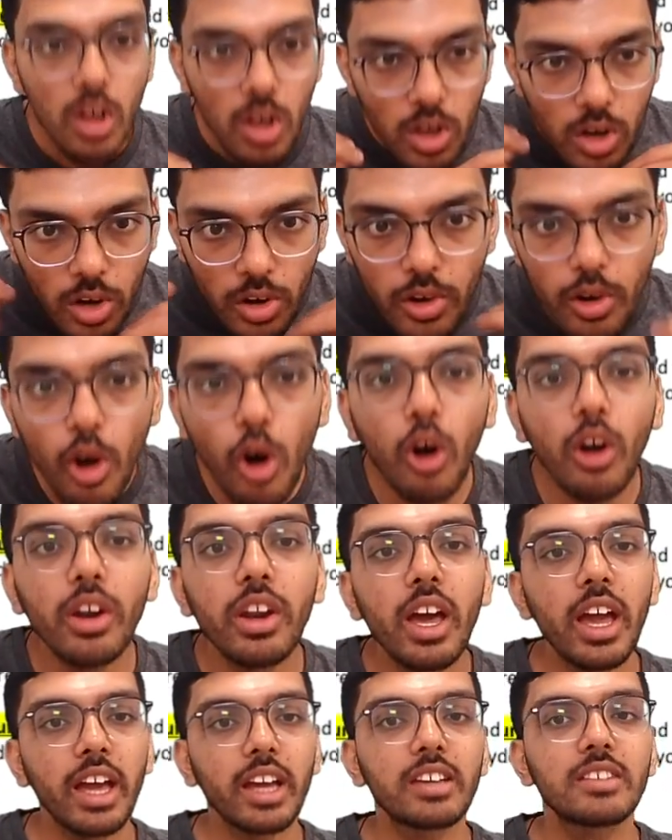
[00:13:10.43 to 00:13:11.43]

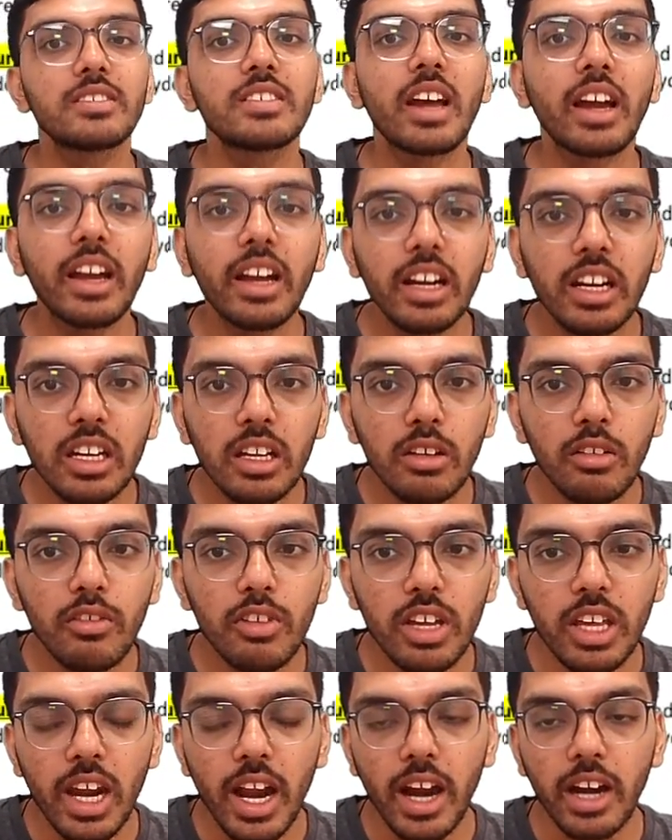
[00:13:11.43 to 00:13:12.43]
non-executive
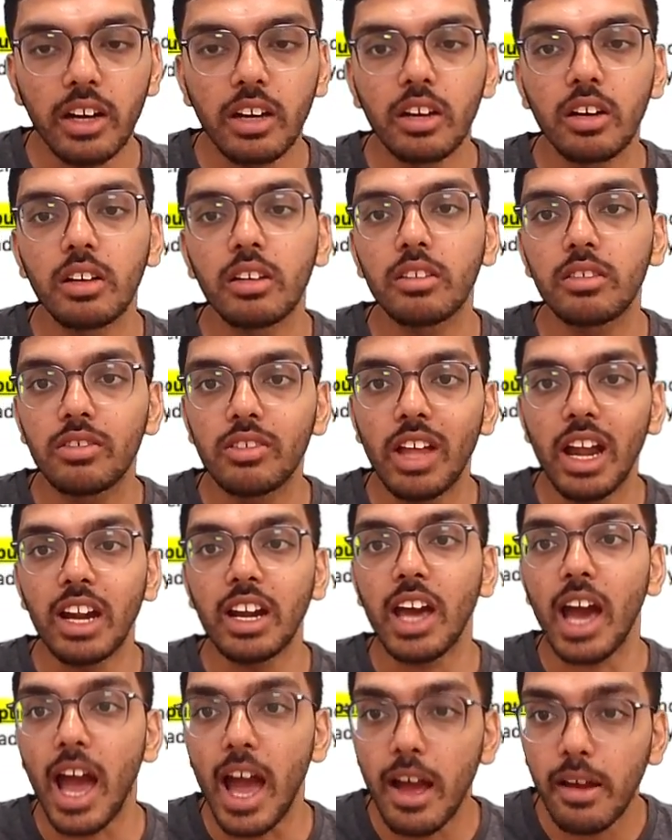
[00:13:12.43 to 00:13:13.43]
directors that
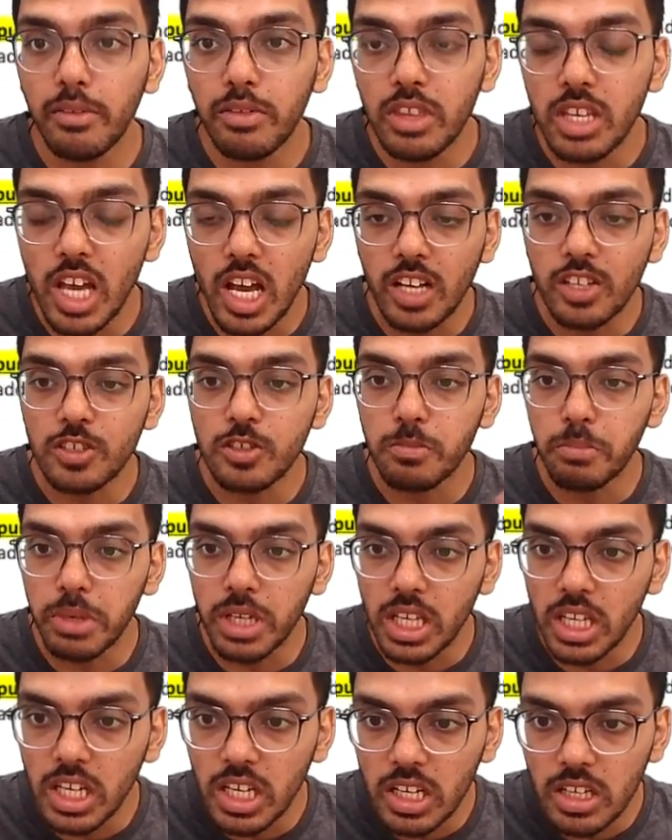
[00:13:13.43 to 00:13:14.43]
have the
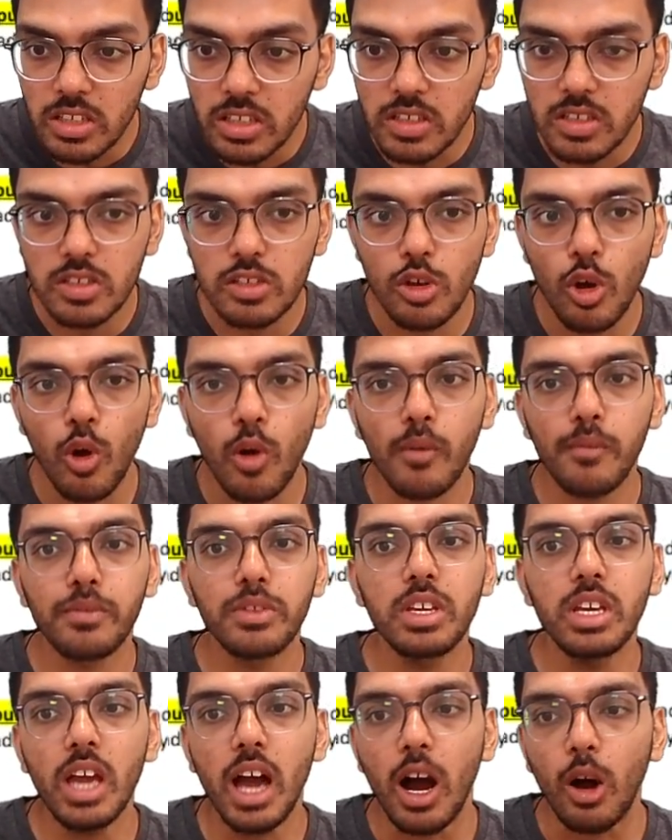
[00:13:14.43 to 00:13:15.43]
experience of
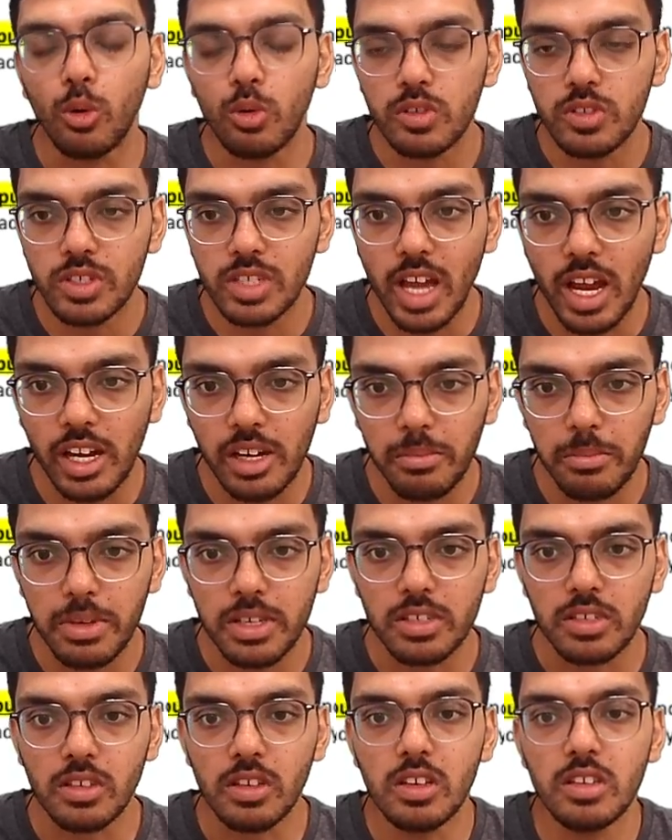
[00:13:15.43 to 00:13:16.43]
the outside
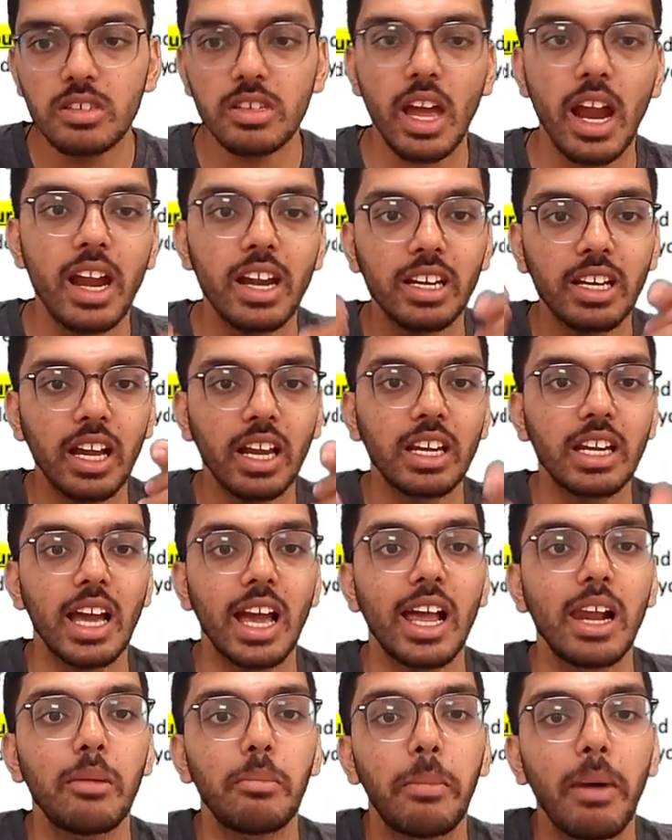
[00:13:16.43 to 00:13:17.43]
business and can
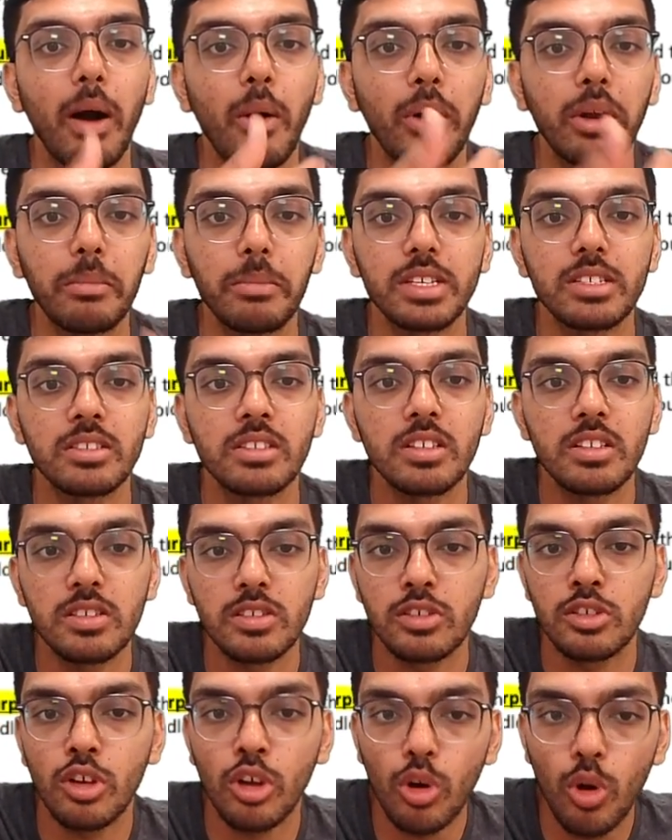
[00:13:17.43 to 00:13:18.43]
help our business
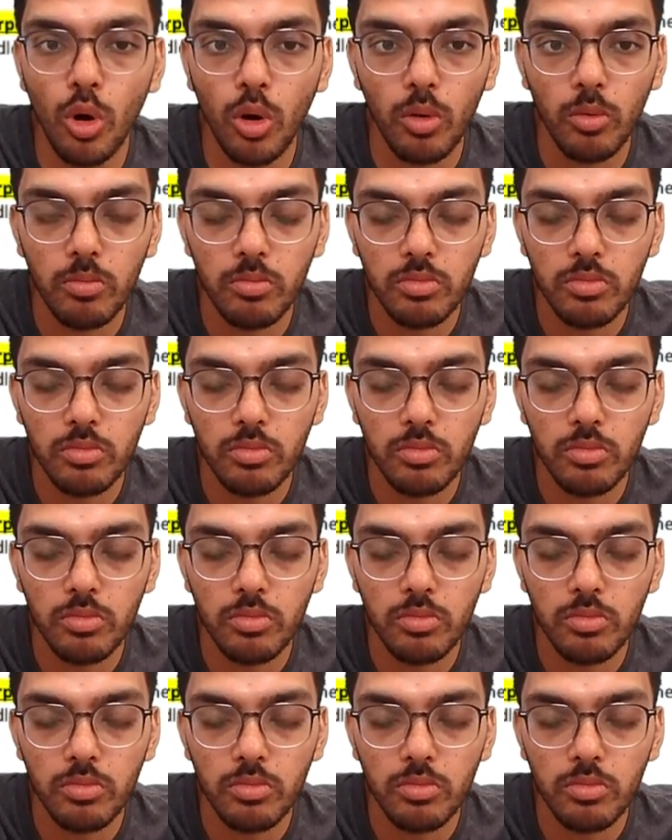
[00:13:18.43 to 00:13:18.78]
grow.